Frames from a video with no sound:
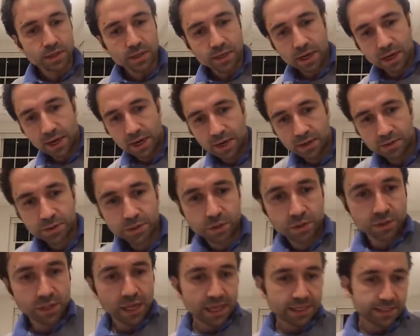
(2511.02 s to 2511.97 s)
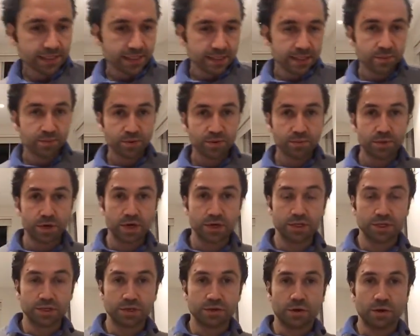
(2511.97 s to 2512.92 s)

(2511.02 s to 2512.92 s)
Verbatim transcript: Uh, so that's deep immersion.